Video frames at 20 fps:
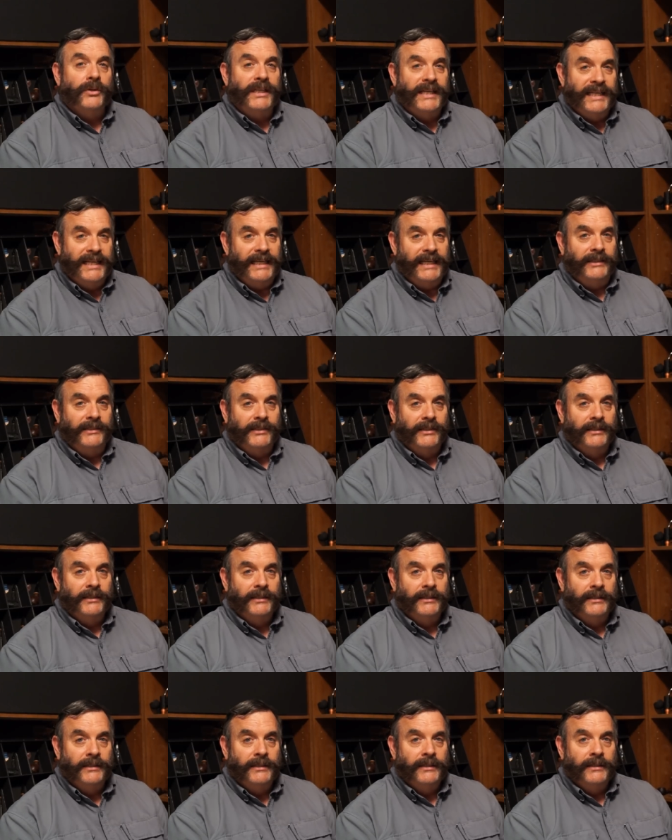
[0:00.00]
the heat
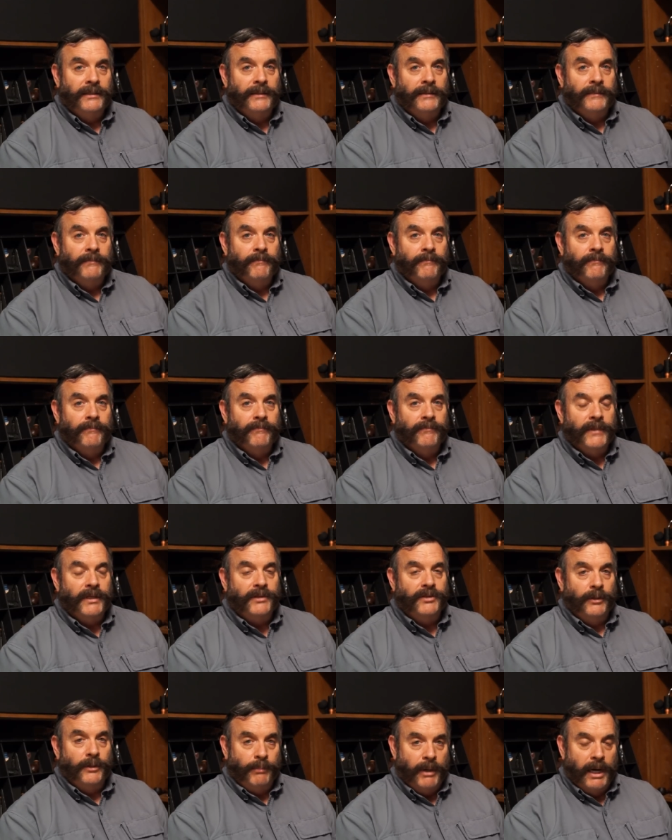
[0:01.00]

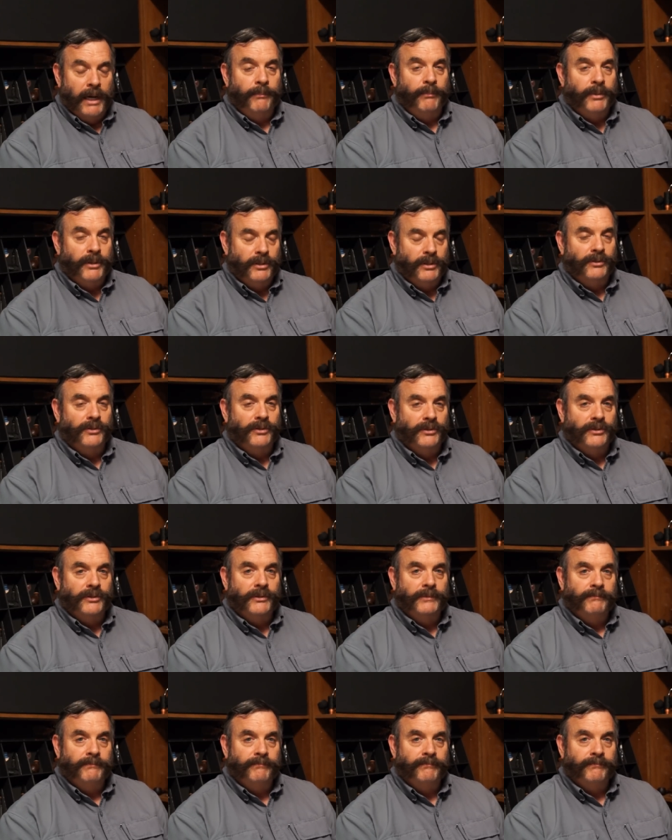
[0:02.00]
that your pipe
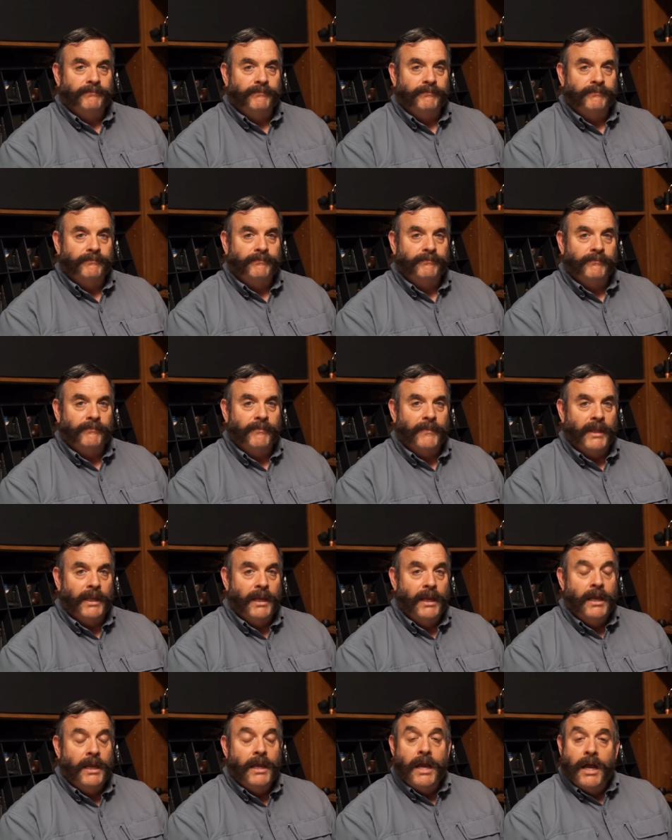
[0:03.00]
produces.
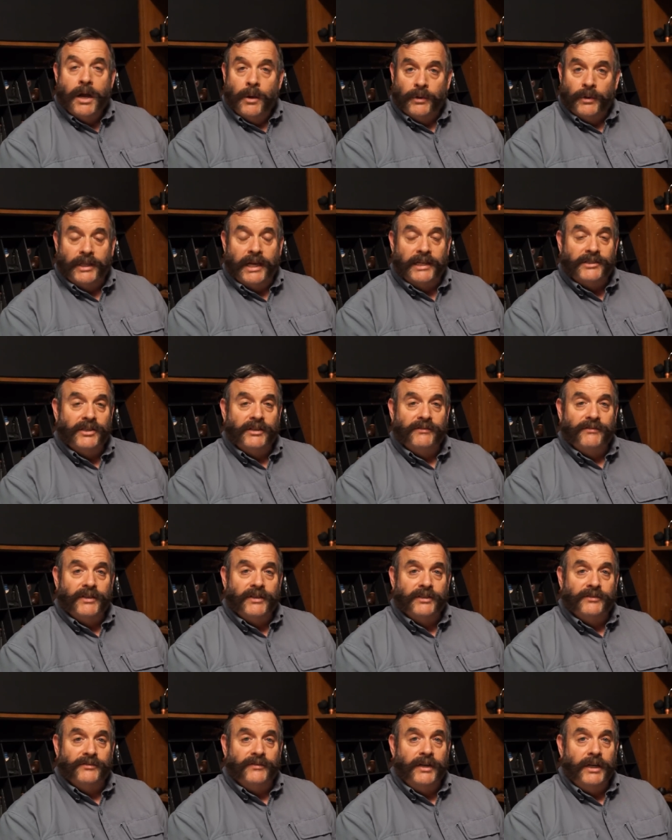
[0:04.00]
Well, that's it for
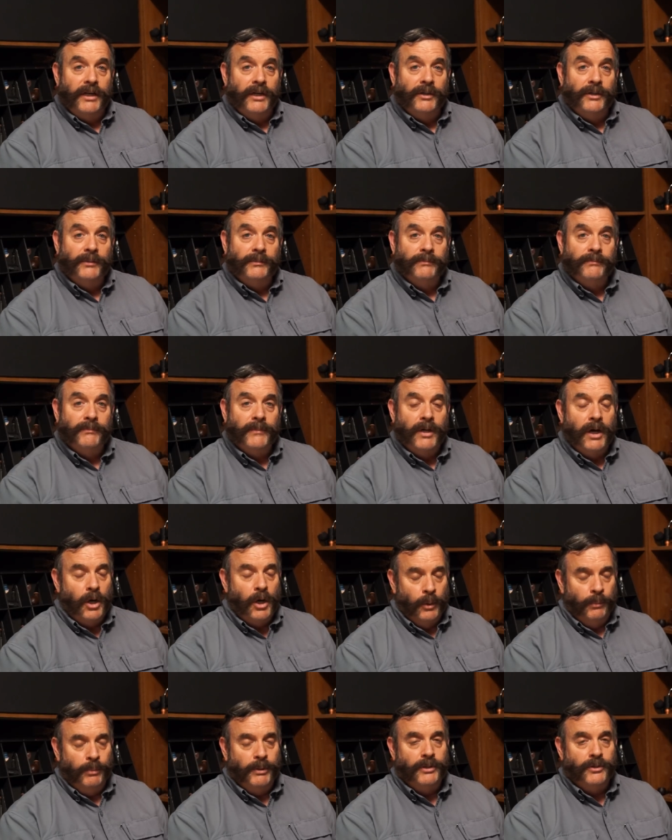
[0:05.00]
this video. I
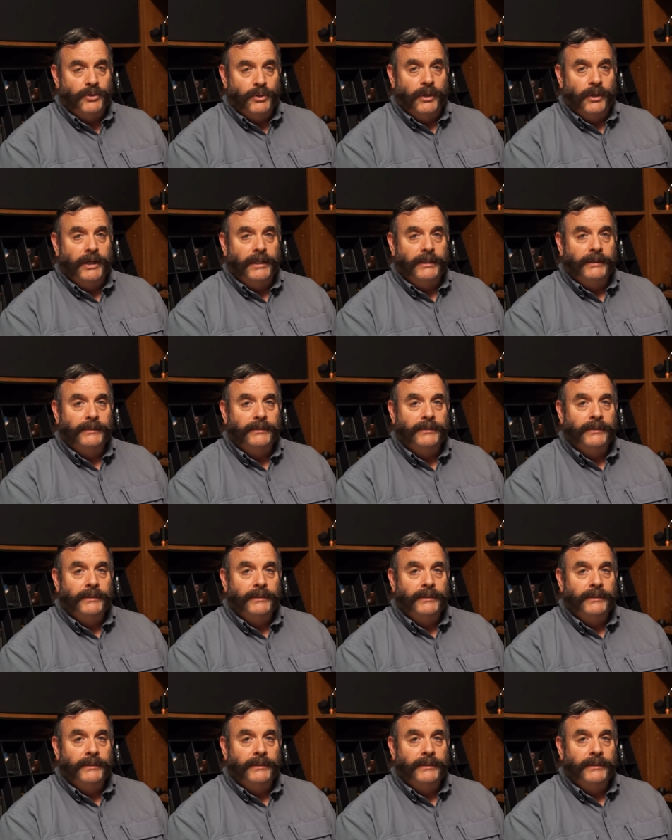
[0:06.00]
hope you enjoyed it.